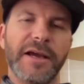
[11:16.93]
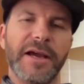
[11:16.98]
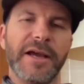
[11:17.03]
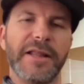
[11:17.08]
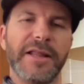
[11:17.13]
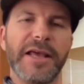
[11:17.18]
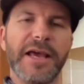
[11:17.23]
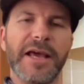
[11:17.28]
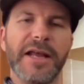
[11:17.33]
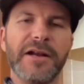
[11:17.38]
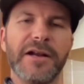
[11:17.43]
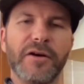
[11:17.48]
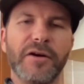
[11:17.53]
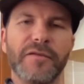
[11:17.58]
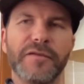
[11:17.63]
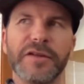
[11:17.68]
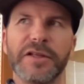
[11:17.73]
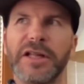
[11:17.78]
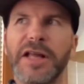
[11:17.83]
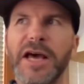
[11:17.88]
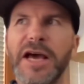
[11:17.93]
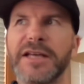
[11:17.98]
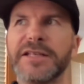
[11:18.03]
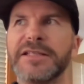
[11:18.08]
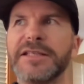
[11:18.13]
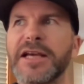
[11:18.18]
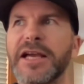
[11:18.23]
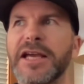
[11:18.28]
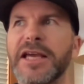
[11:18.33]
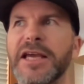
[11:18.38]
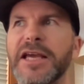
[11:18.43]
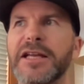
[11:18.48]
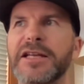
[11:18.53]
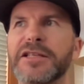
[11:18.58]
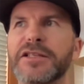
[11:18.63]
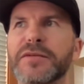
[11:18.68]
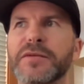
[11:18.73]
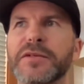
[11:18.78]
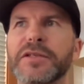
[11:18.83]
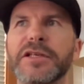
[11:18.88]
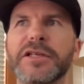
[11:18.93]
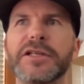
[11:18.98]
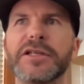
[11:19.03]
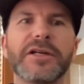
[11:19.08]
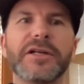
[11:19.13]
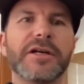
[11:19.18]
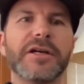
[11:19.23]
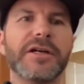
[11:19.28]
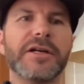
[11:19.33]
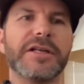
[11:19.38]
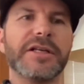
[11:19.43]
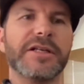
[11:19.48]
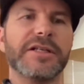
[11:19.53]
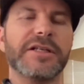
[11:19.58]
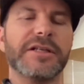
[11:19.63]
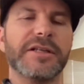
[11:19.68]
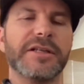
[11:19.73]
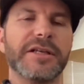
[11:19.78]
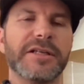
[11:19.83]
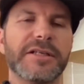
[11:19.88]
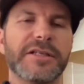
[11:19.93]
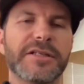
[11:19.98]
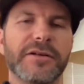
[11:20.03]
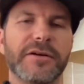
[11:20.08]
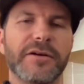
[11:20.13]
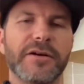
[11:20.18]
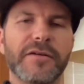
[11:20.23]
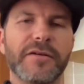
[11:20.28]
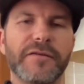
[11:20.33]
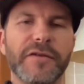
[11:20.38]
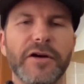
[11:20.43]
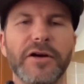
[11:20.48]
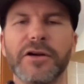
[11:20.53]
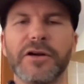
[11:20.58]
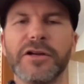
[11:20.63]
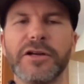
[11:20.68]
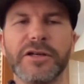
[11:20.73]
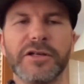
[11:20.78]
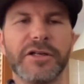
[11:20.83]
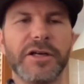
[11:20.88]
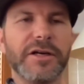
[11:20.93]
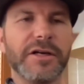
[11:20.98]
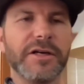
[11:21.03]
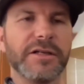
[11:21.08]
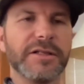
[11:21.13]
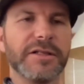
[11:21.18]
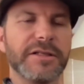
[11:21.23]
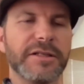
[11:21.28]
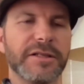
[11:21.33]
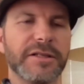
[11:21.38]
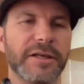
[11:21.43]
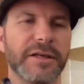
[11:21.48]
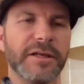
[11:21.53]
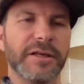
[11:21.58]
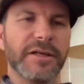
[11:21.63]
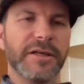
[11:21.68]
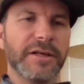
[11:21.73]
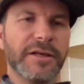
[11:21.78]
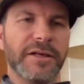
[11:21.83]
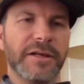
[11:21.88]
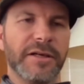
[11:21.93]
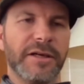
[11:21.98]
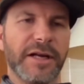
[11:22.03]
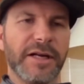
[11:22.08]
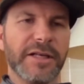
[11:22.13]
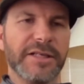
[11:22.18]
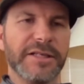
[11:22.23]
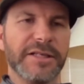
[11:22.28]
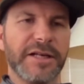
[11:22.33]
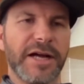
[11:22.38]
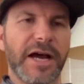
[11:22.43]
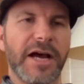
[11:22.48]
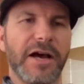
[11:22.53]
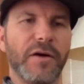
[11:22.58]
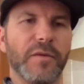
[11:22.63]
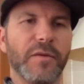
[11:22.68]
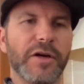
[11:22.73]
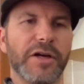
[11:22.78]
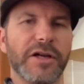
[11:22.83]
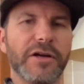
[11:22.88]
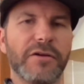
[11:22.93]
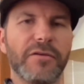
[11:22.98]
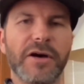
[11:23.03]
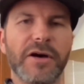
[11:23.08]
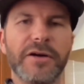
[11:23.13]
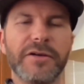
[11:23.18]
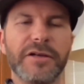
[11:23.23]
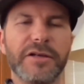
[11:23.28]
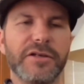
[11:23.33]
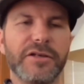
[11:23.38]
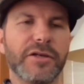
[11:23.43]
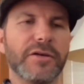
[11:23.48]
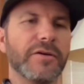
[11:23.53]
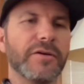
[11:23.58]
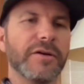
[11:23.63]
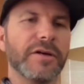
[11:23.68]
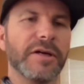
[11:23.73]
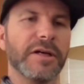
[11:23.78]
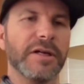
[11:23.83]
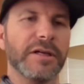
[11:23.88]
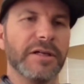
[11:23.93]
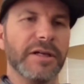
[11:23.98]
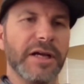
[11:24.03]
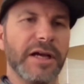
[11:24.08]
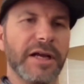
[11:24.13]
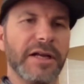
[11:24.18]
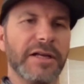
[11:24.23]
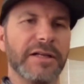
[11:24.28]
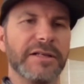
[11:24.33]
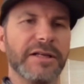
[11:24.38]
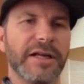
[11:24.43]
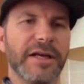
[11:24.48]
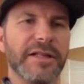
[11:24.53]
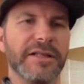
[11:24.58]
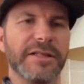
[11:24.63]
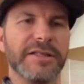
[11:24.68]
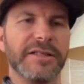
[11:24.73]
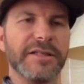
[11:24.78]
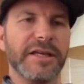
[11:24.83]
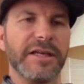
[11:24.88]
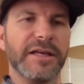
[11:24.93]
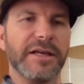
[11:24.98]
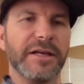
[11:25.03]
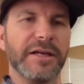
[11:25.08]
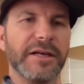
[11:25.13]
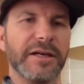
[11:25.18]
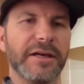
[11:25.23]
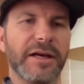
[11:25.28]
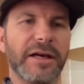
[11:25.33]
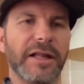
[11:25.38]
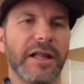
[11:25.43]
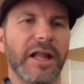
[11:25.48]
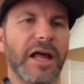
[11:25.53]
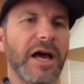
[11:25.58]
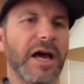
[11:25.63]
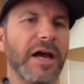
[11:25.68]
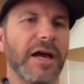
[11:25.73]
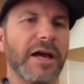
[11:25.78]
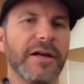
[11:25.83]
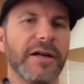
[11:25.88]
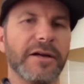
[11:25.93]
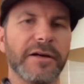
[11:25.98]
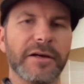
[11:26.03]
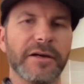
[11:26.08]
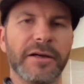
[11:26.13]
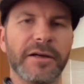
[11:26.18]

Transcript: And then over the last decade, it's really turned into this sort of earn your turns kind of style where you go out and you tour and ski a line